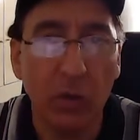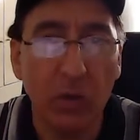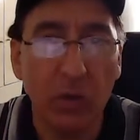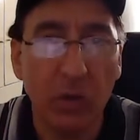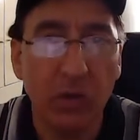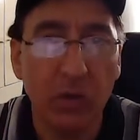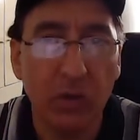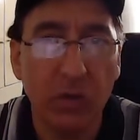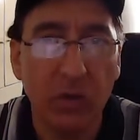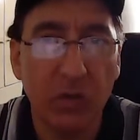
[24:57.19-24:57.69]

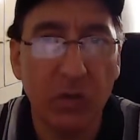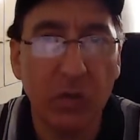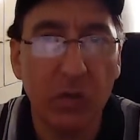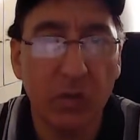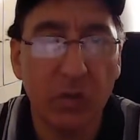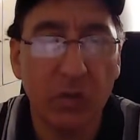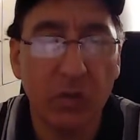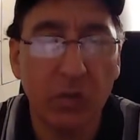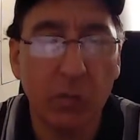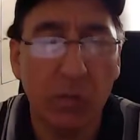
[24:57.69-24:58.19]
It's it's good.
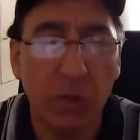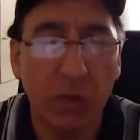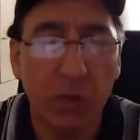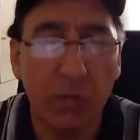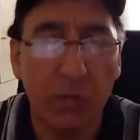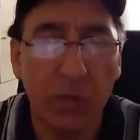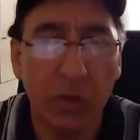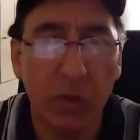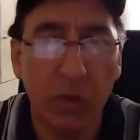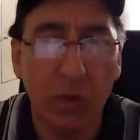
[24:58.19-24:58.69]
It's going to be a good
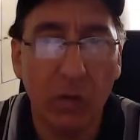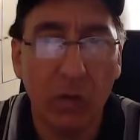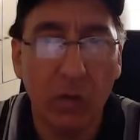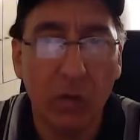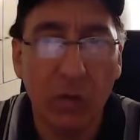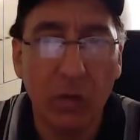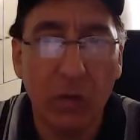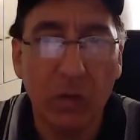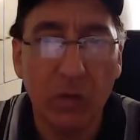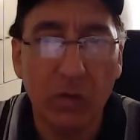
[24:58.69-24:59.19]
video.
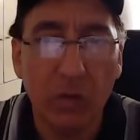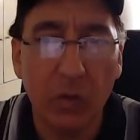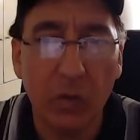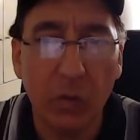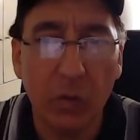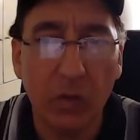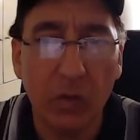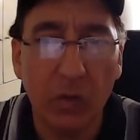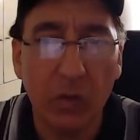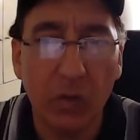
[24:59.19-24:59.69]
So
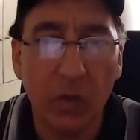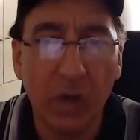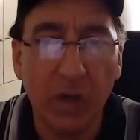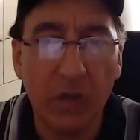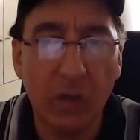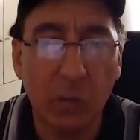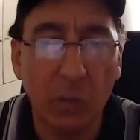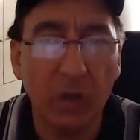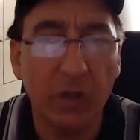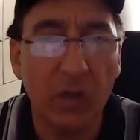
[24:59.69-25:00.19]
uh, I
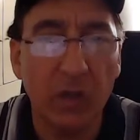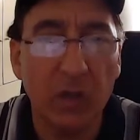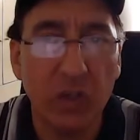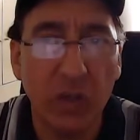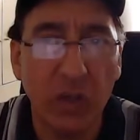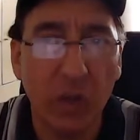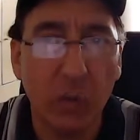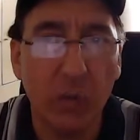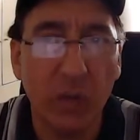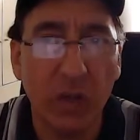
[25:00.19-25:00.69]
just wanted to share
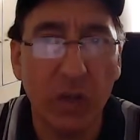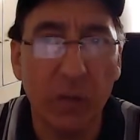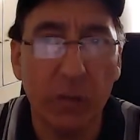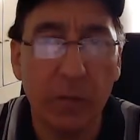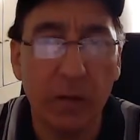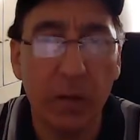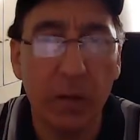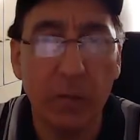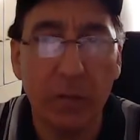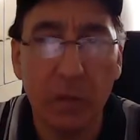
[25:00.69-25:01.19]
that with you. That'll be
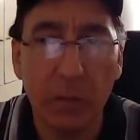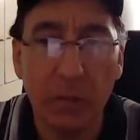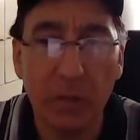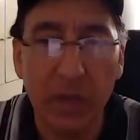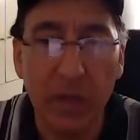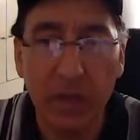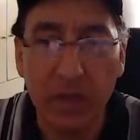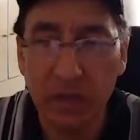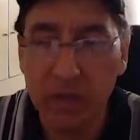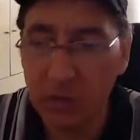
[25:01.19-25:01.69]
coming up
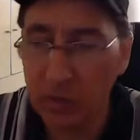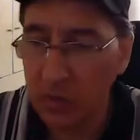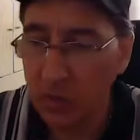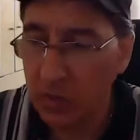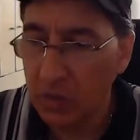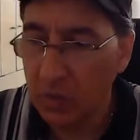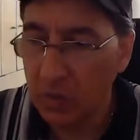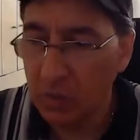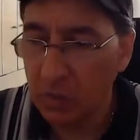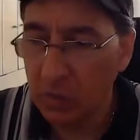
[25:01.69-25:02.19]
next.
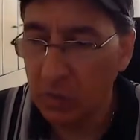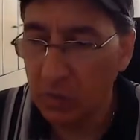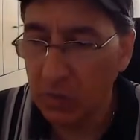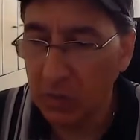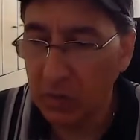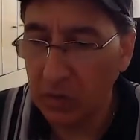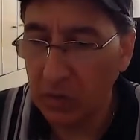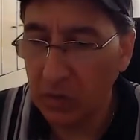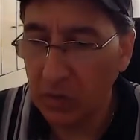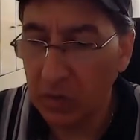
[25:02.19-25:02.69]

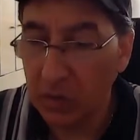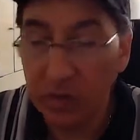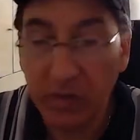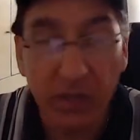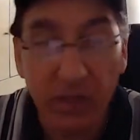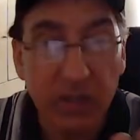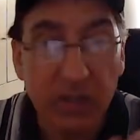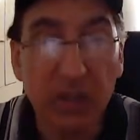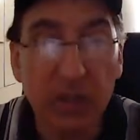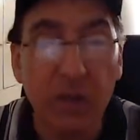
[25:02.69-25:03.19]
But uh,
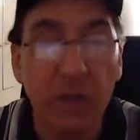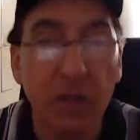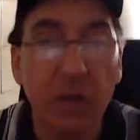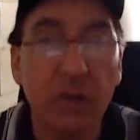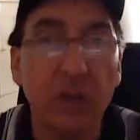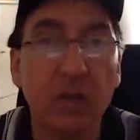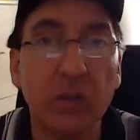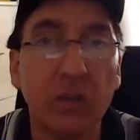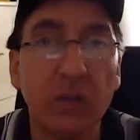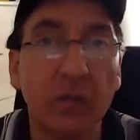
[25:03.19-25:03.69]
that's it.
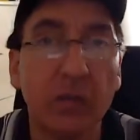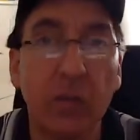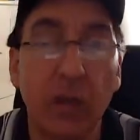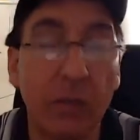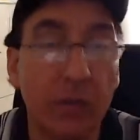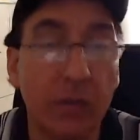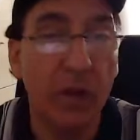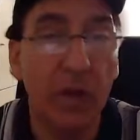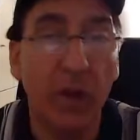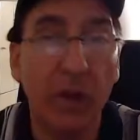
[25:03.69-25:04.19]
So if
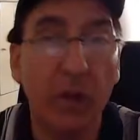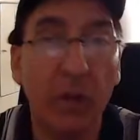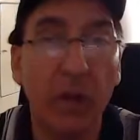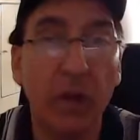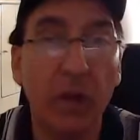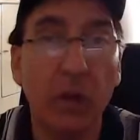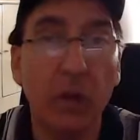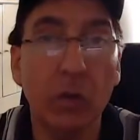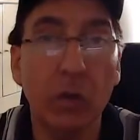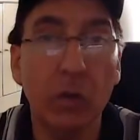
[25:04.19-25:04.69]
you what I
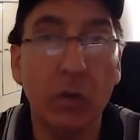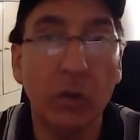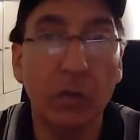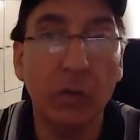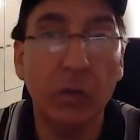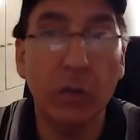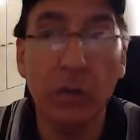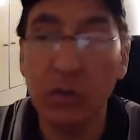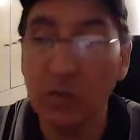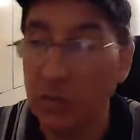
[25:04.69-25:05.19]
do here,
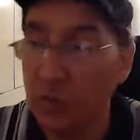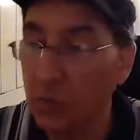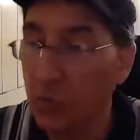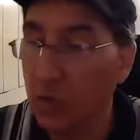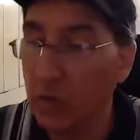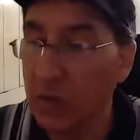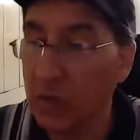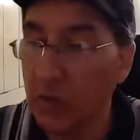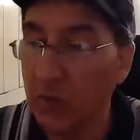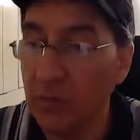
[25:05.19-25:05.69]
folks, if you want
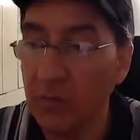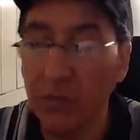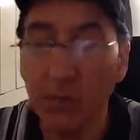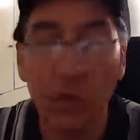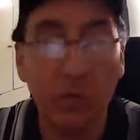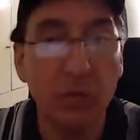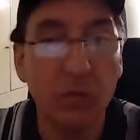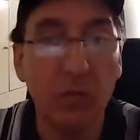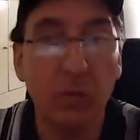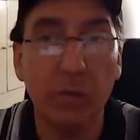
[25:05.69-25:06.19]
to give it a
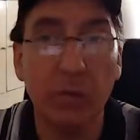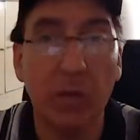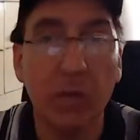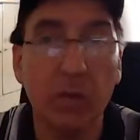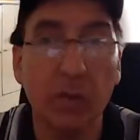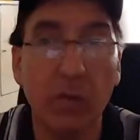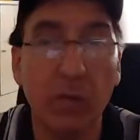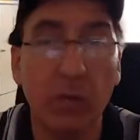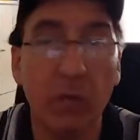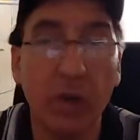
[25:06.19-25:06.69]
thumbs up, that'd
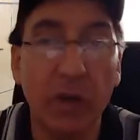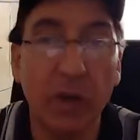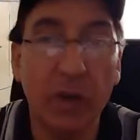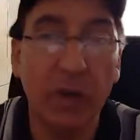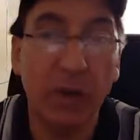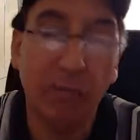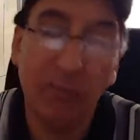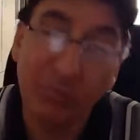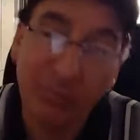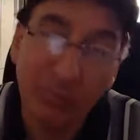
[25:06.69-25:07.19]
be great.
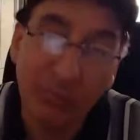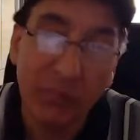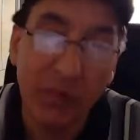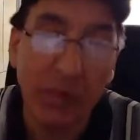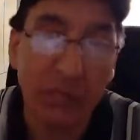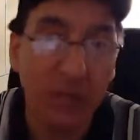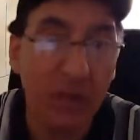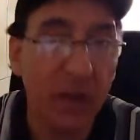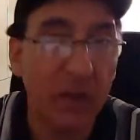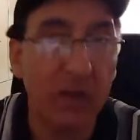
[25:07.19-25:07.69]

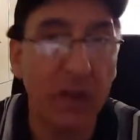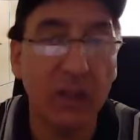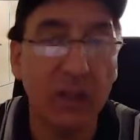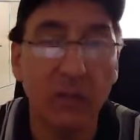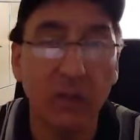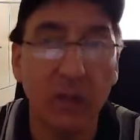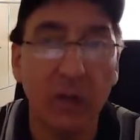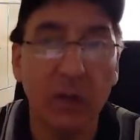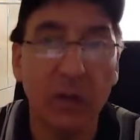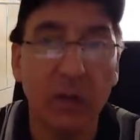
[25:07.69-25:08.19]
If not, that's
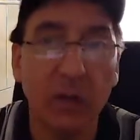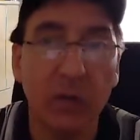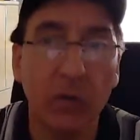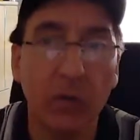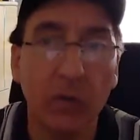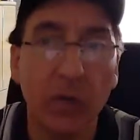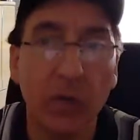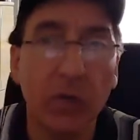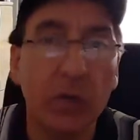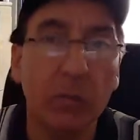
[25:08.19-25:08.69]
fine too.
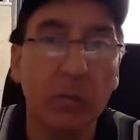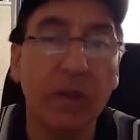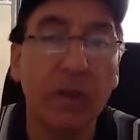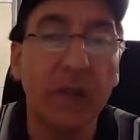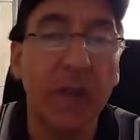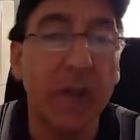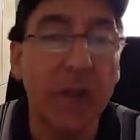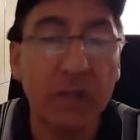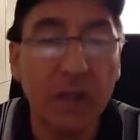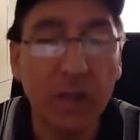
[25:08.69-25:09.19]
But
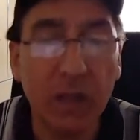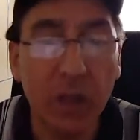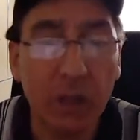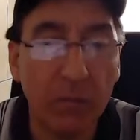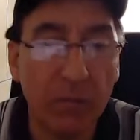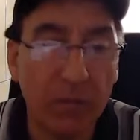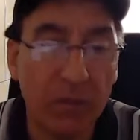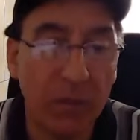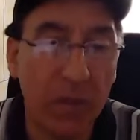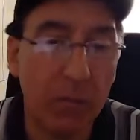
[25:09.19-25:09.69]
thanks again for
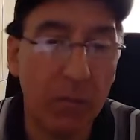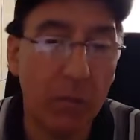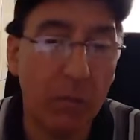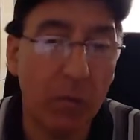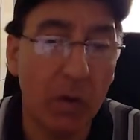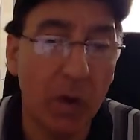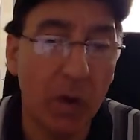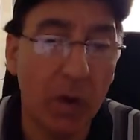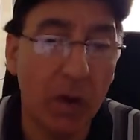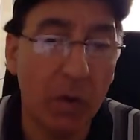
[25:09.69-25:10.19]
stopping
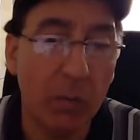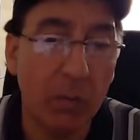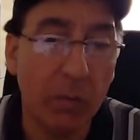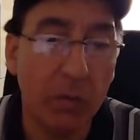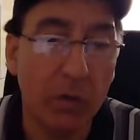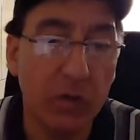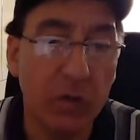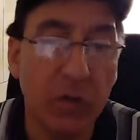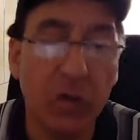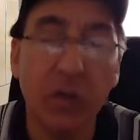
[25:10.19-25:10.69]
by. I
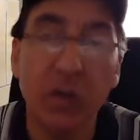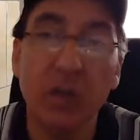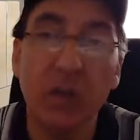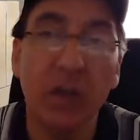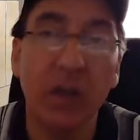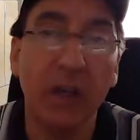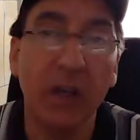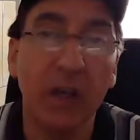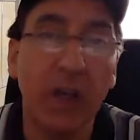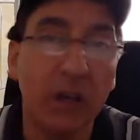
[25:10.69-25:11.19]
appreciate you
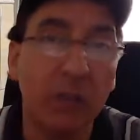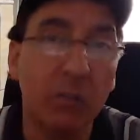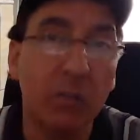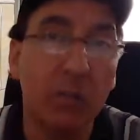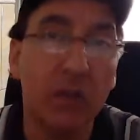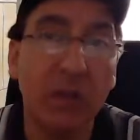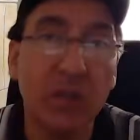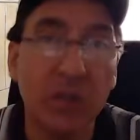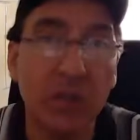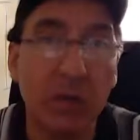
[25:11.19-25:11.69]
checking out my
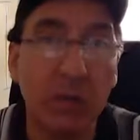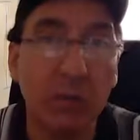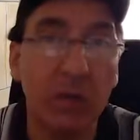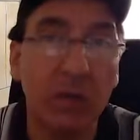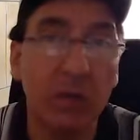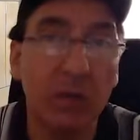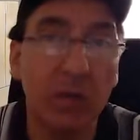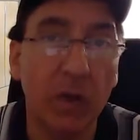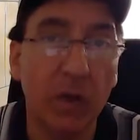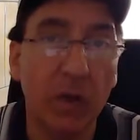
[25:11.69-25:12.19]
sneak peek
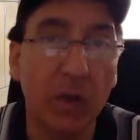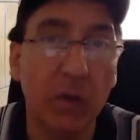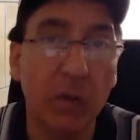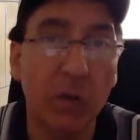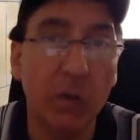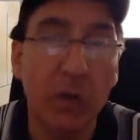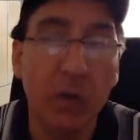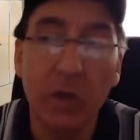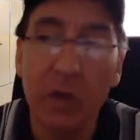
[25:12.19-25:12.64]
video.